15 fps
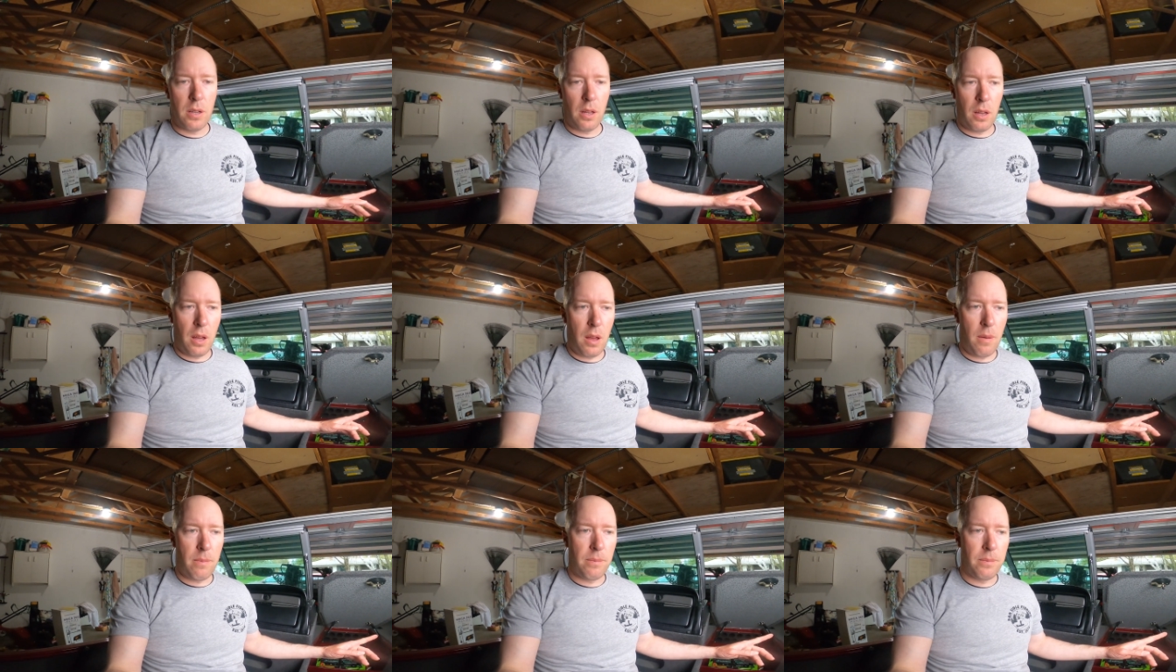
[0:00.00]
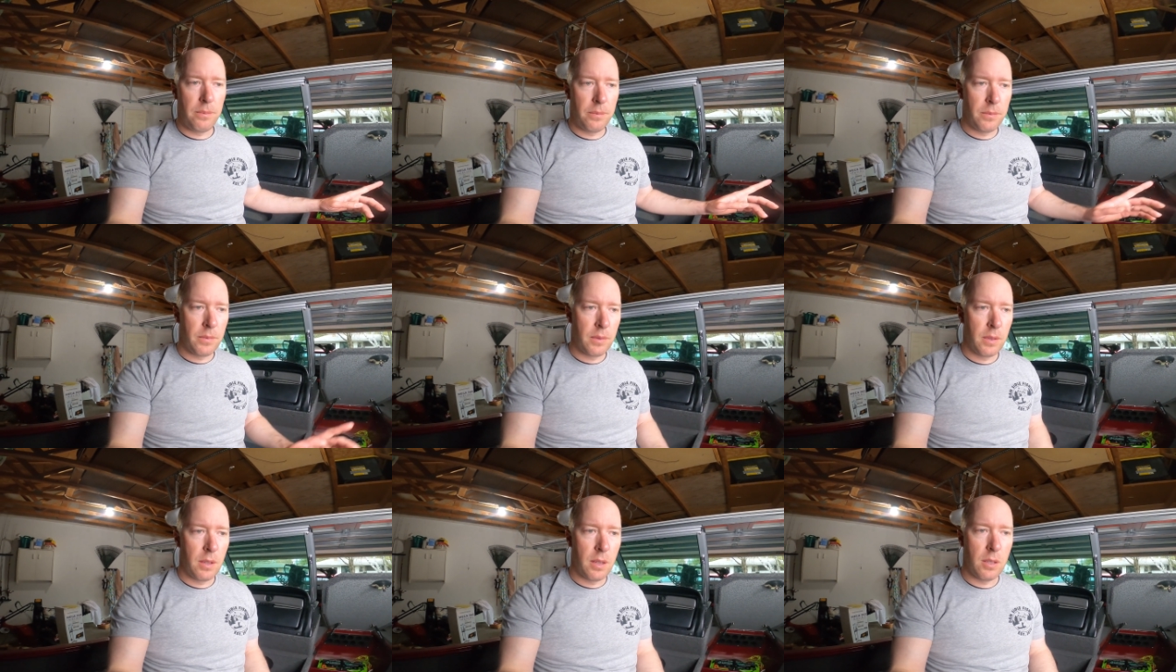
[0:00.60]

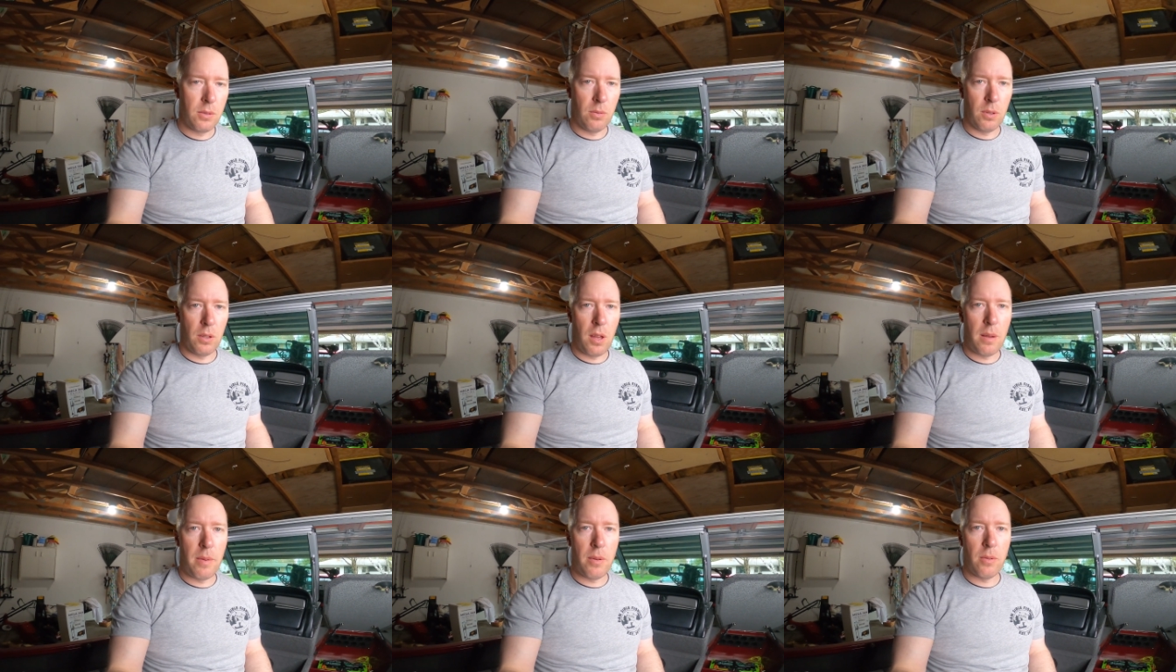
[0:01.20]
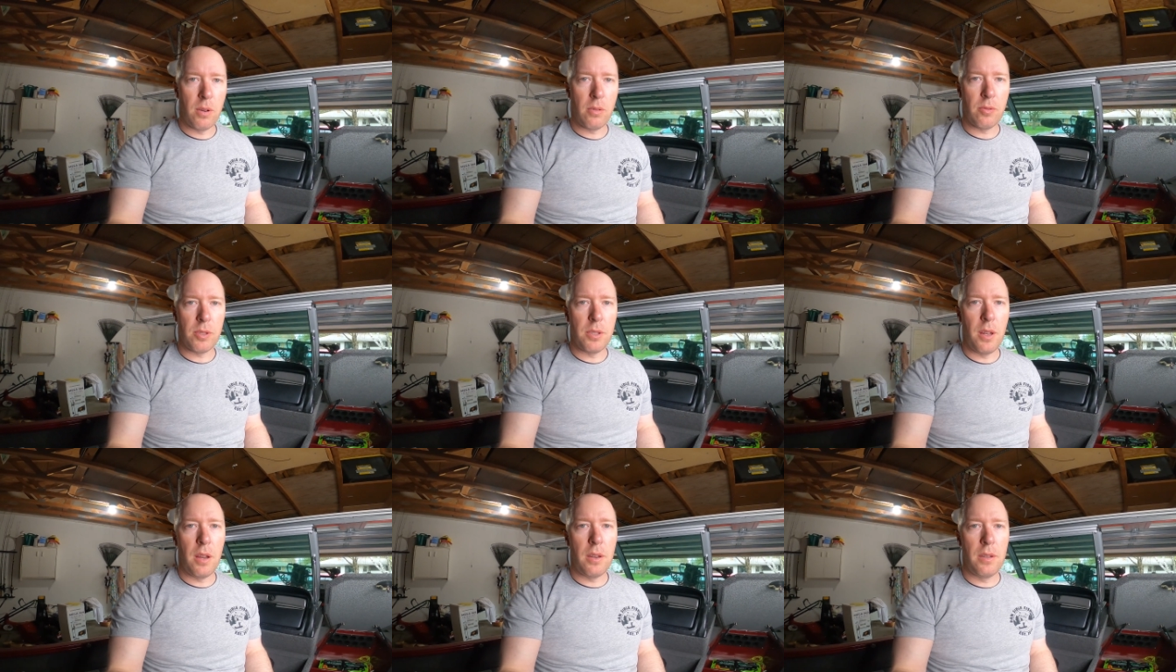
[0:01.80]
That's where a lot of my work
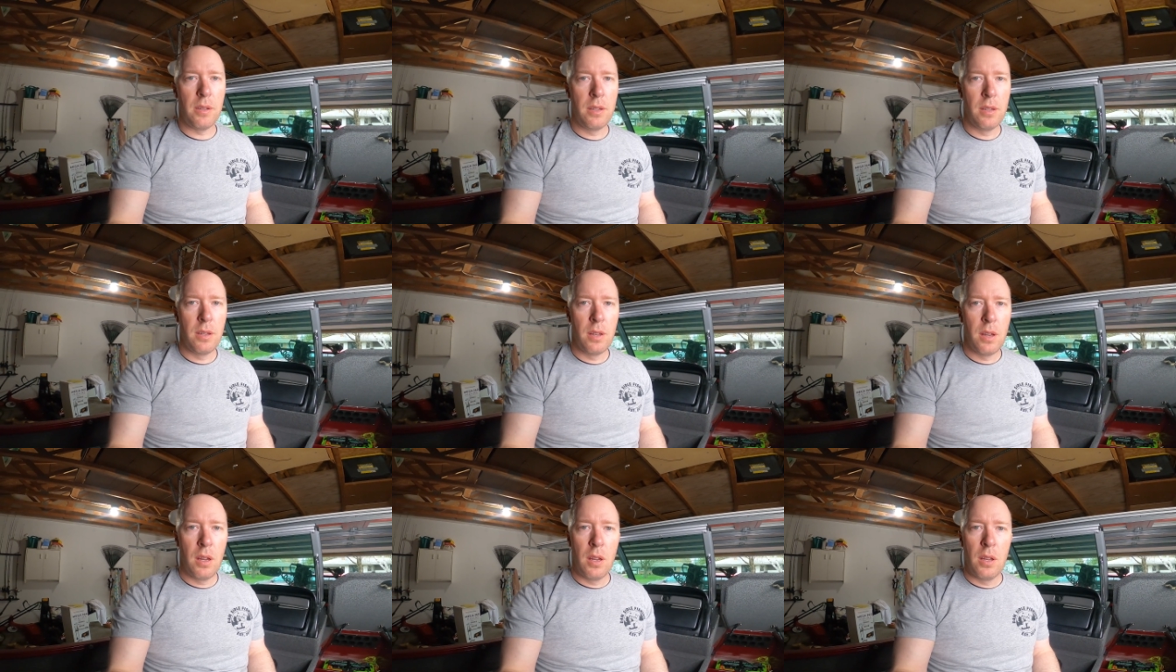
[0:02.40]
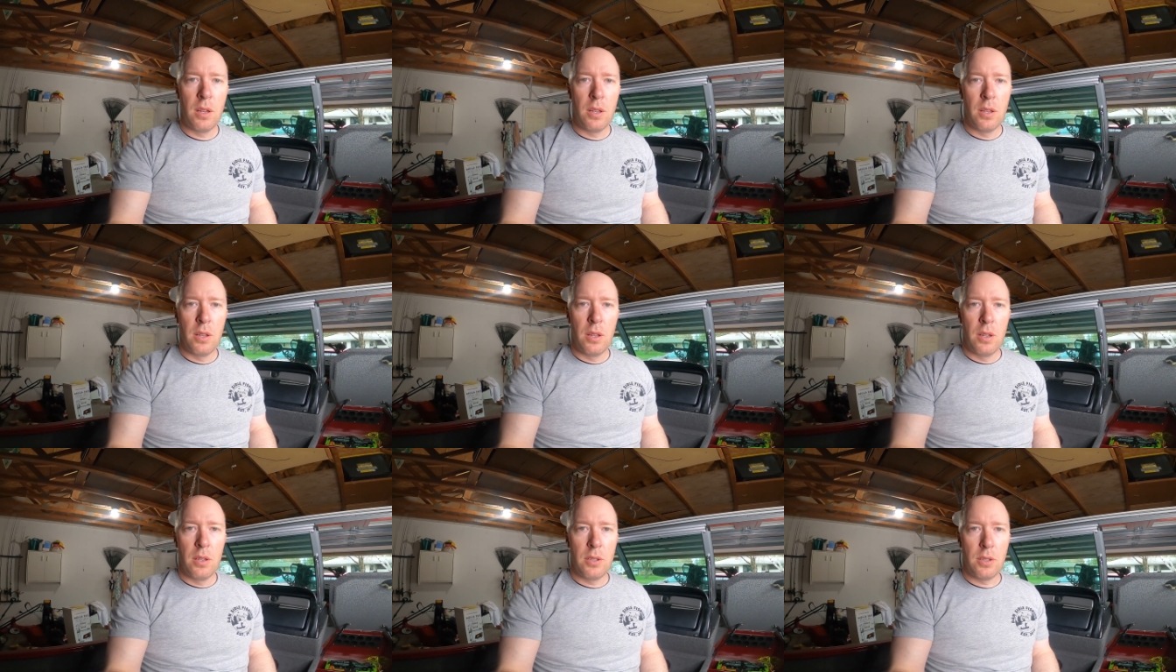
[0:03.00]
was done.
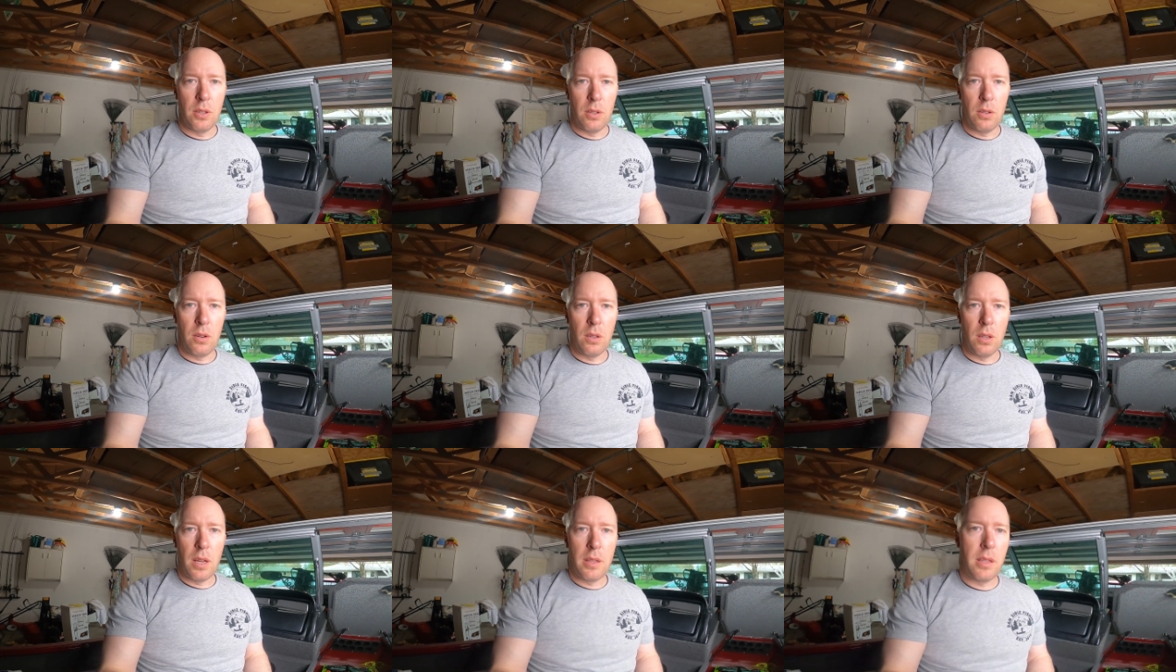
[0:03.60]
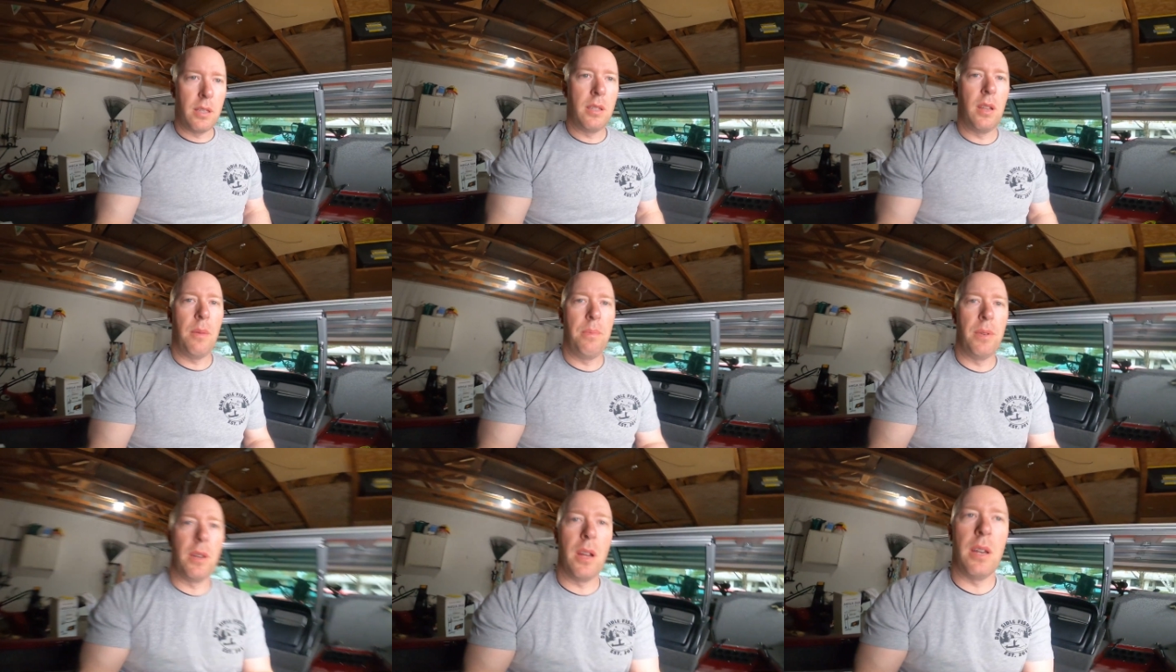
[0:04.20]
So I'll light this
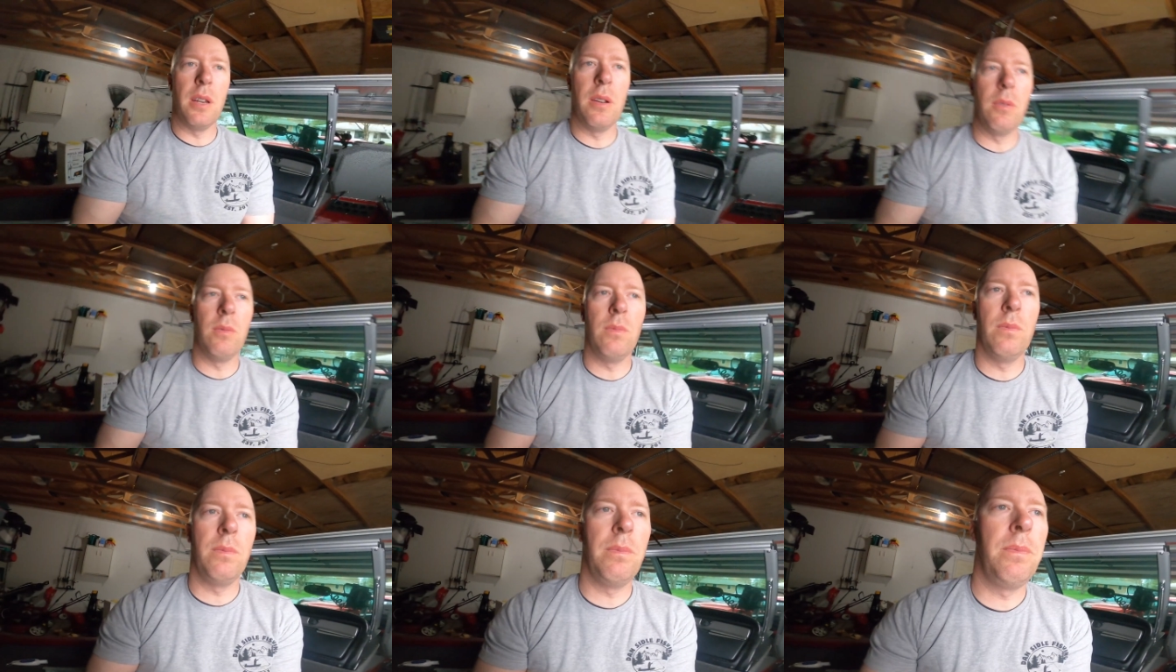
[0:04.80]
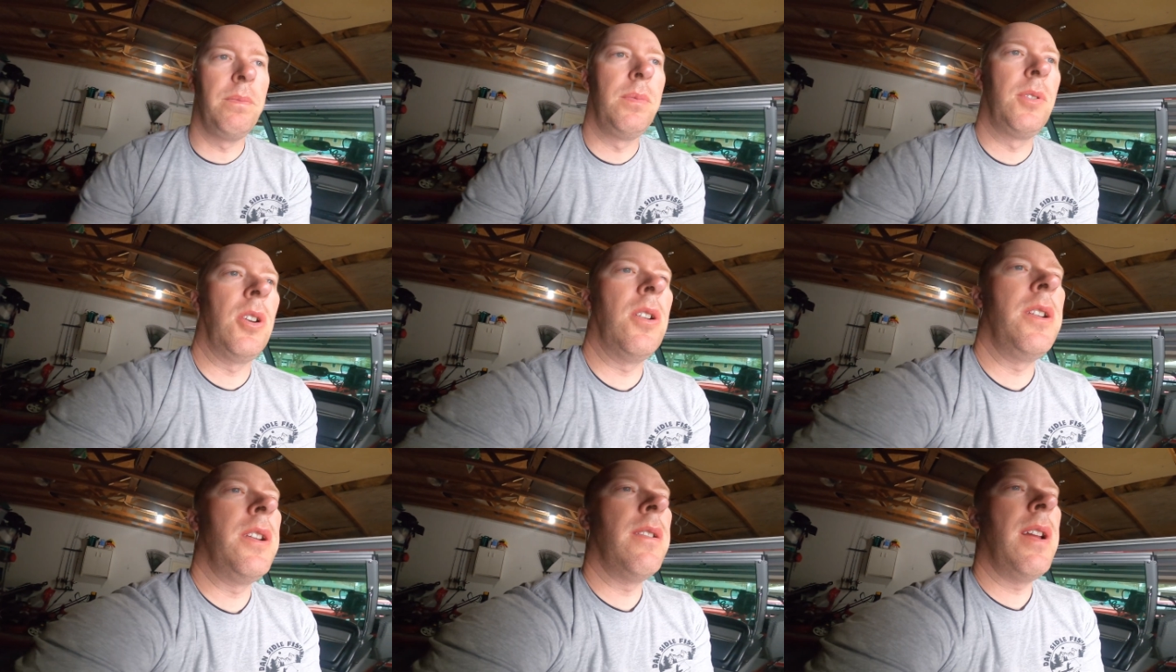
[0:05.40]
up and kind of
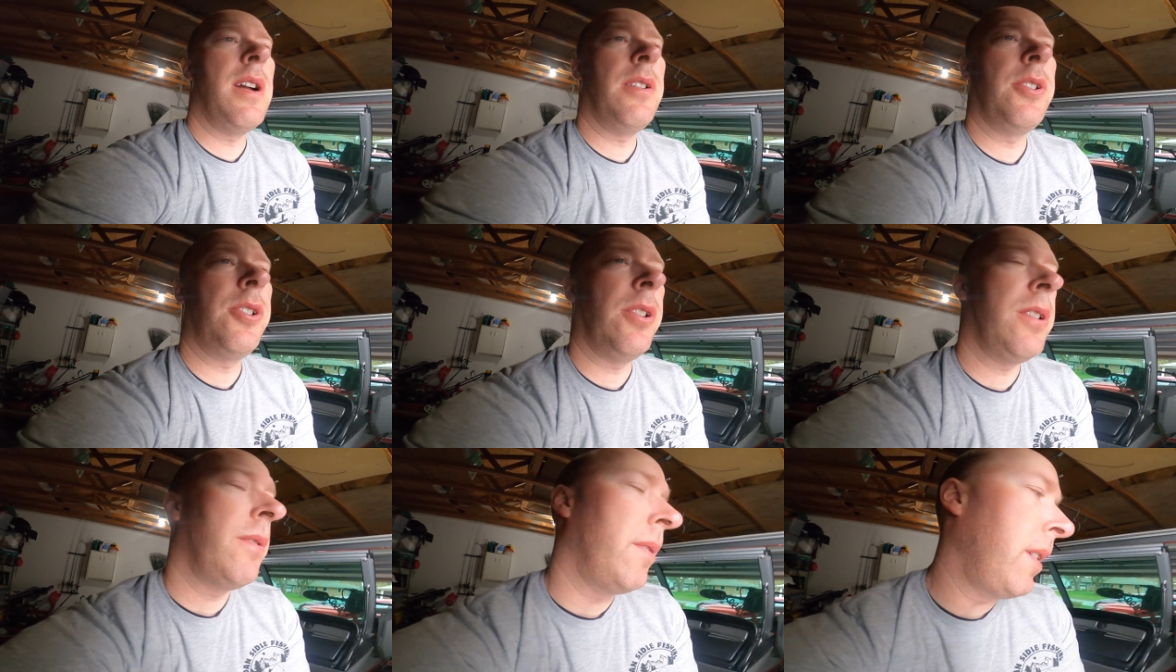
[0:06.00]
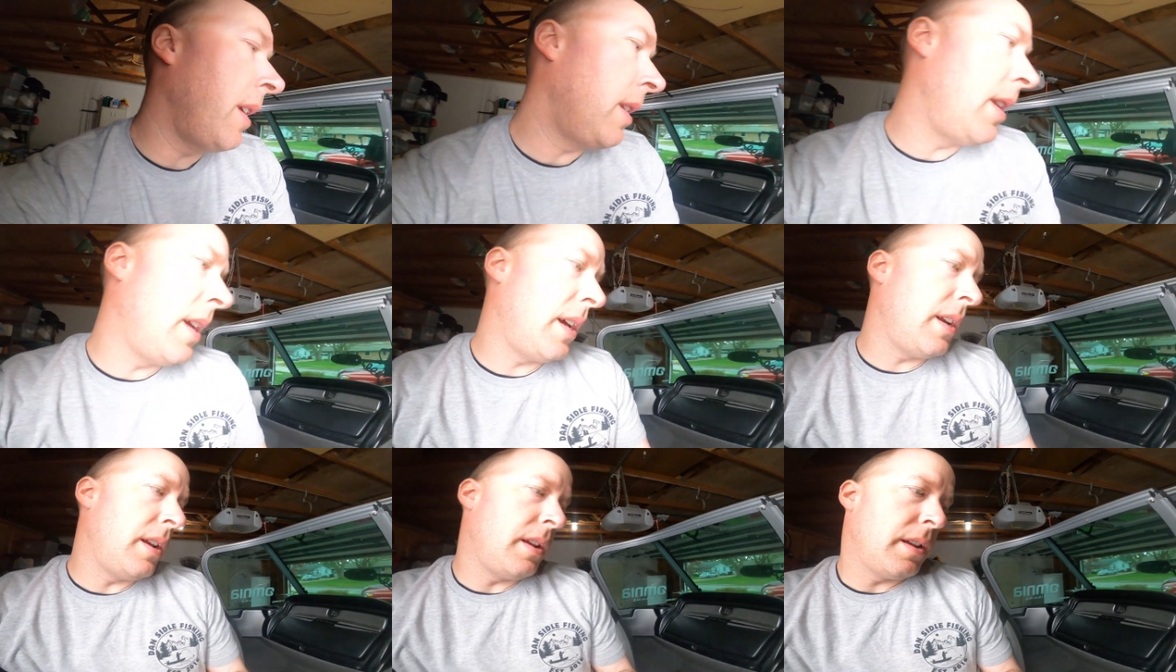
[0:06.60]
turn you around, show you what I
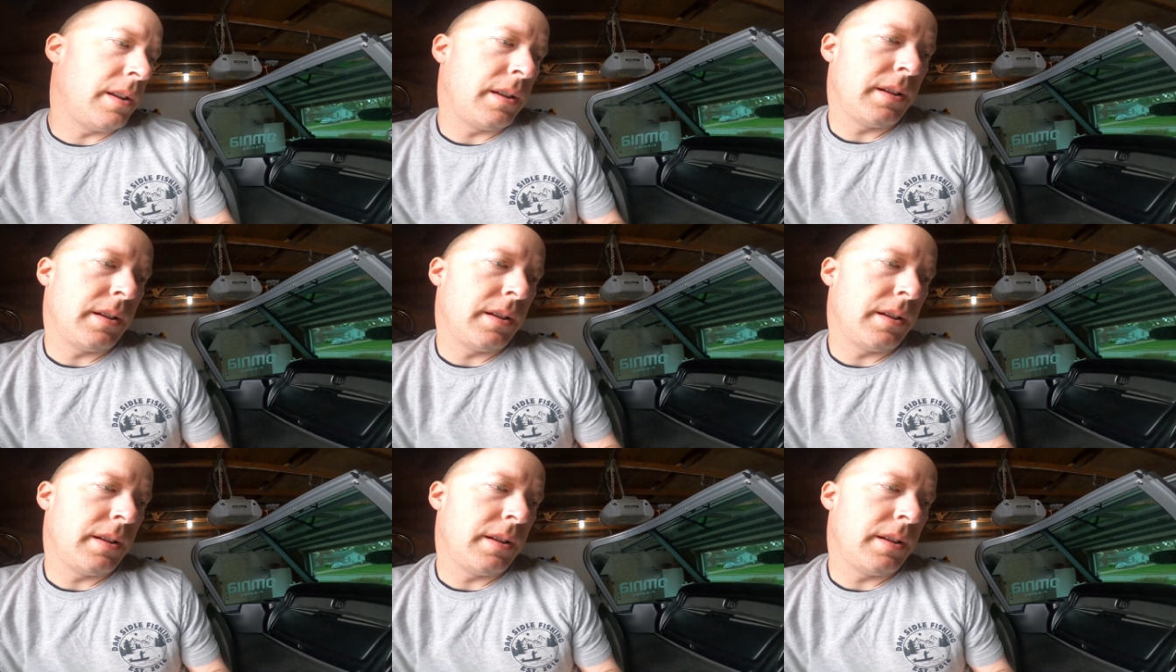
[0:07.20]
did.